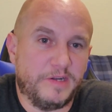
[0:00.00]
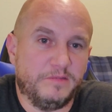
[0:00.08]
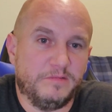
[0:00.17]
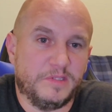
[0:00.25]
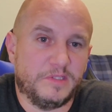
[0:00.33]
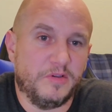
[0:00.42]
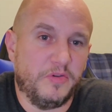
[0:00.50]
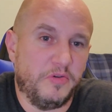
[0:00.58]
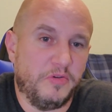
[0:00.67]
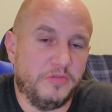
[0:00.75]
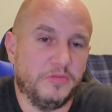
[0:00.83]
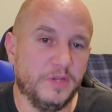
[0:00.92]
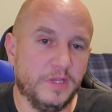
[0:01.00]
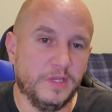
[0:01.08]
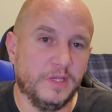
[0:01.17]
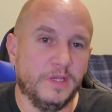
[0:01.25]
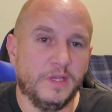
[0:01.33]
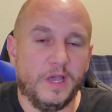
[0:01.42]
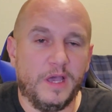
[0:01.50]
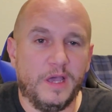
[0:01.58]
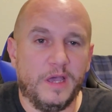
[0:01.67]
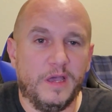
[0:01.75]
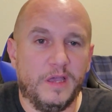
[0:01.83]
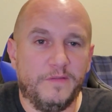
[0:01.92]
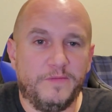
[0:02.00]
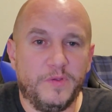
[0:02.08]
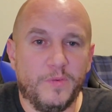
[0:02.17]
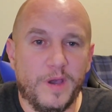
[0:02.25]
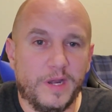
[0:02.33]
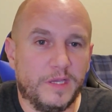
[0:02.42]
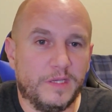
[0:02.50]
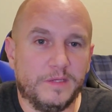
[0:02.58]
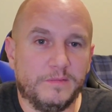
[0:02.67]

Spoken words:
Subscribe at this point. I guess it doesn't really matter.